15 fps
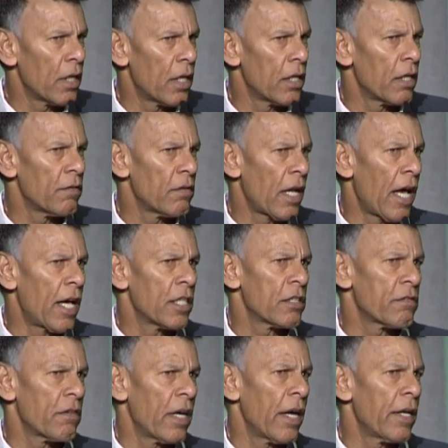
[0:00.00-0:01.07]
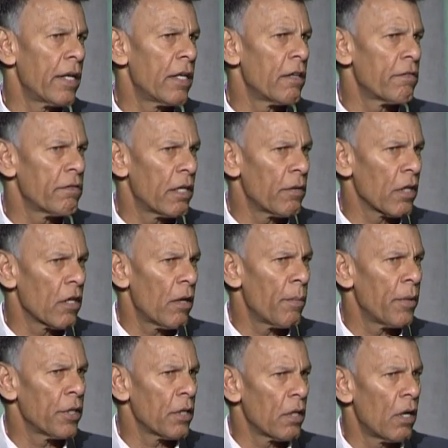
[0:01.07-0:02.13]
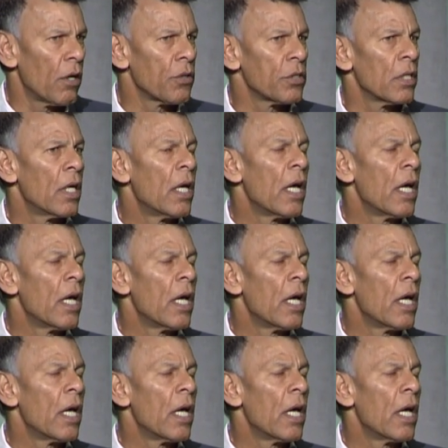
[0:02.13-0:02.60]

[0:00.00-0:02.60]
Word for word: and last Friday, the federal government announced